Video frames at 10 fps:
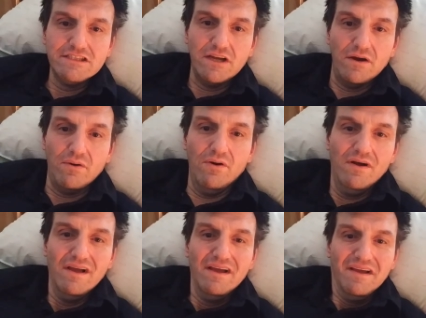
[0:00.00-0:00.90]
So,
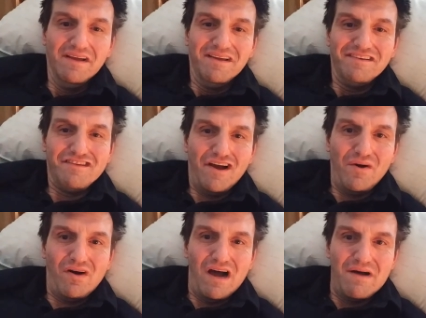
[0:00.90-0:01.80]

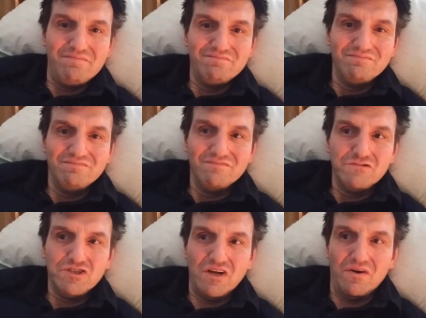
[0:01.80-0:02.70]
so, um,
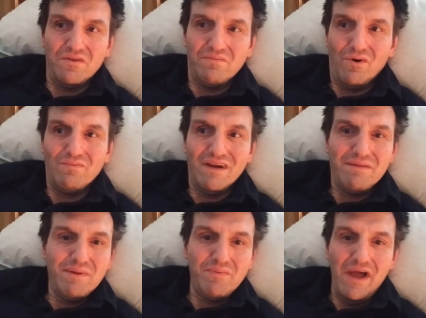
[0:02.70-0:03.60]
so the more money
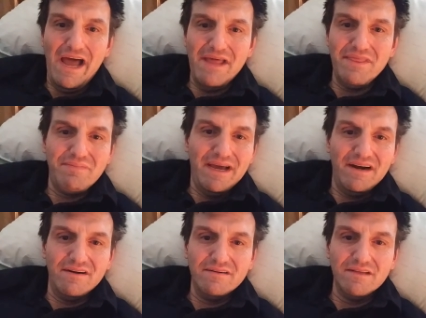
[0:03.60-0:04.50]
people had, the
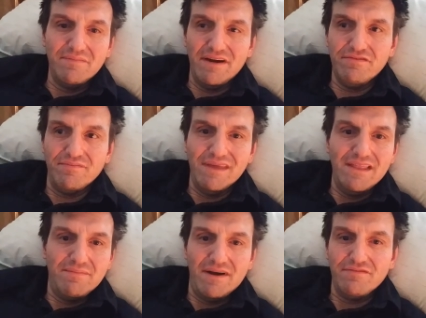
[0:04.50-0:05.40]
better. The better for me,
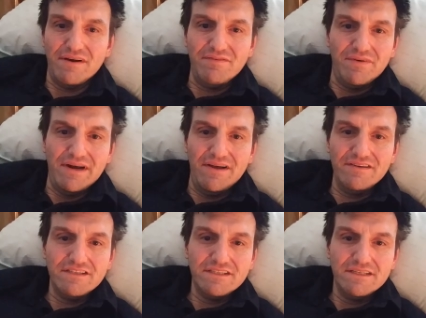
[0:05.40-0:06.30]
the better for everyone
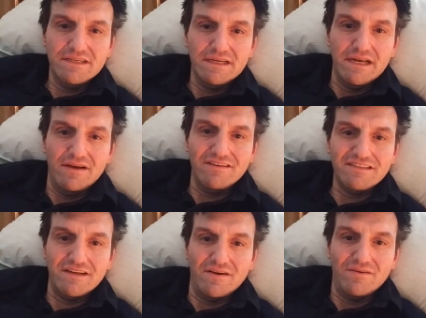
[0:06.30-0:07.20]
else. You know,
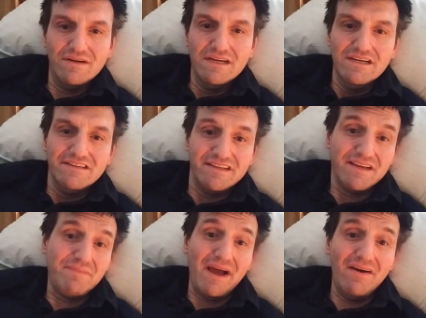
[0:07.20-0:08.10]
so so they
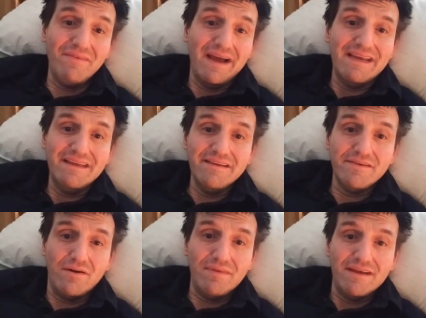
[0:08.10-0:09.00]
could buy all my ideas and
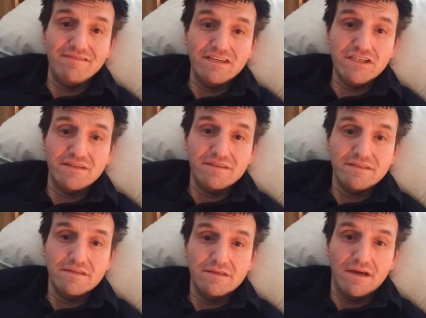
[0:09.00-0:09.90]
all my inventions.
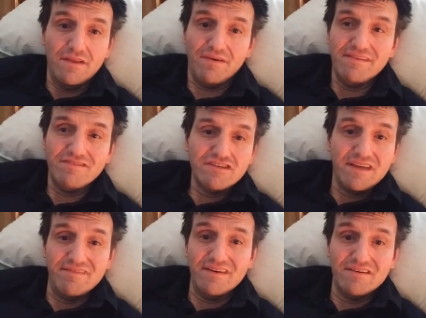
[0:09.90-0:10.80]
Otherwise, I'm just
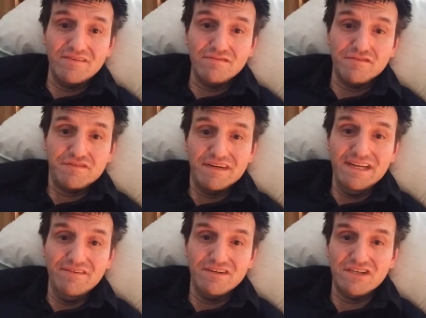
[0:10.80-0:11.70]
giving it to them for
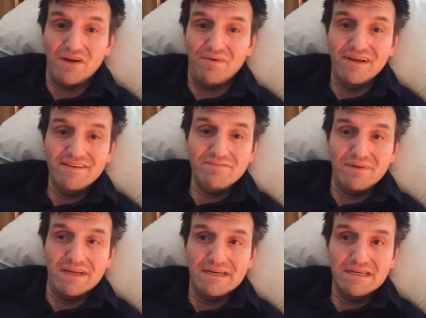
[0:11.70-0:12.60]
free, which I was.
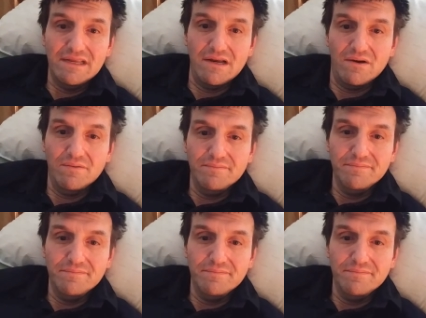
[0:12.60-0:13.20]
But you know.